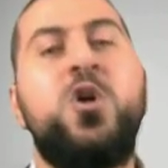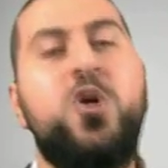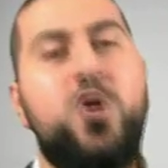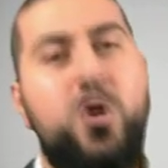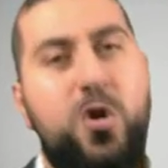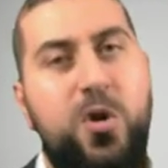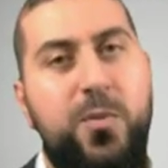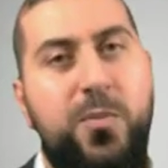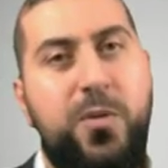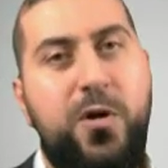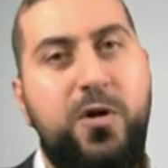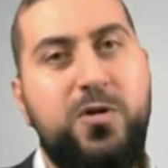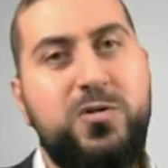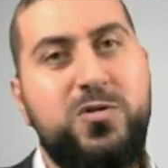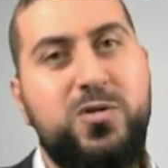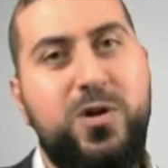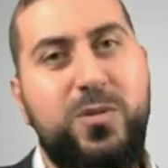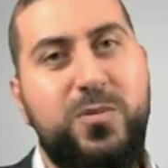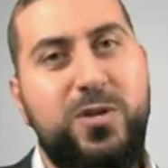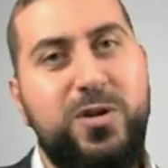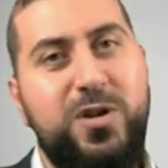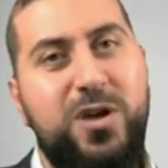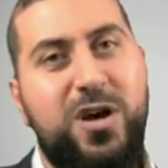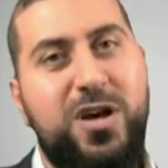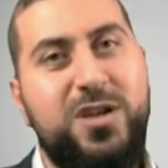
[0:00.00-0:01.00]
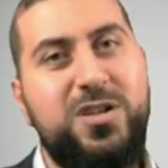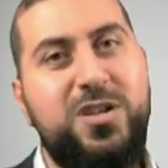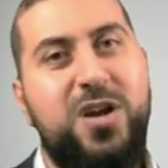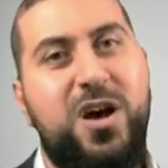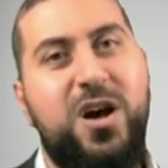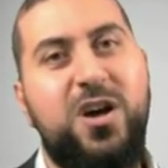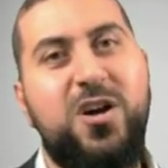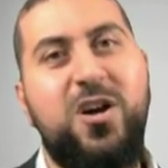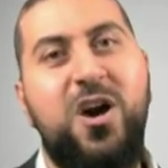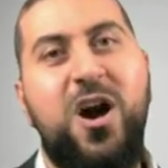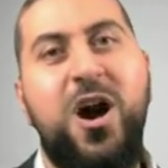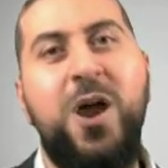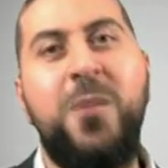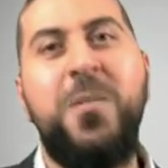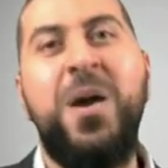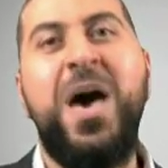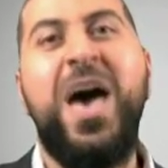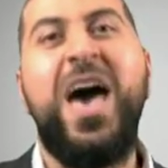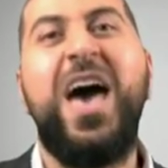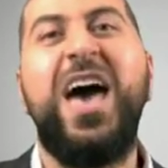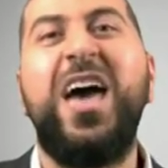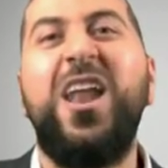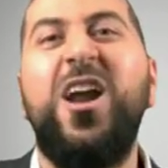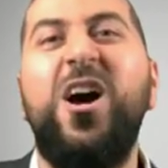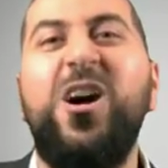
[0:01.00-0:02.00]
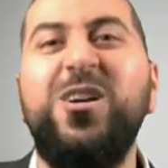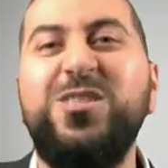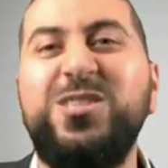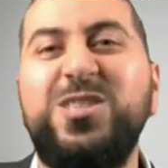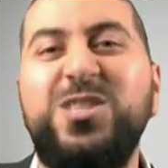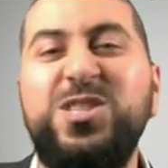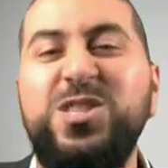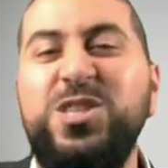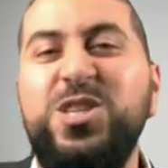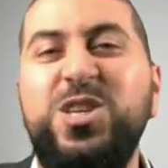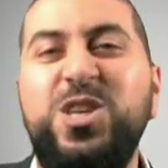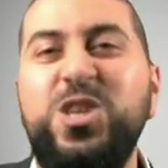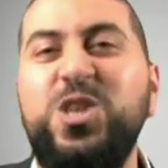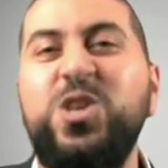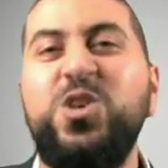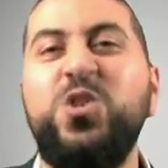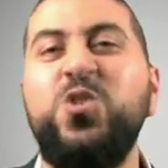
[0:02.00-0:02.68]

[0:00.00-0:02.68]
Go to postramadan.com and I'll see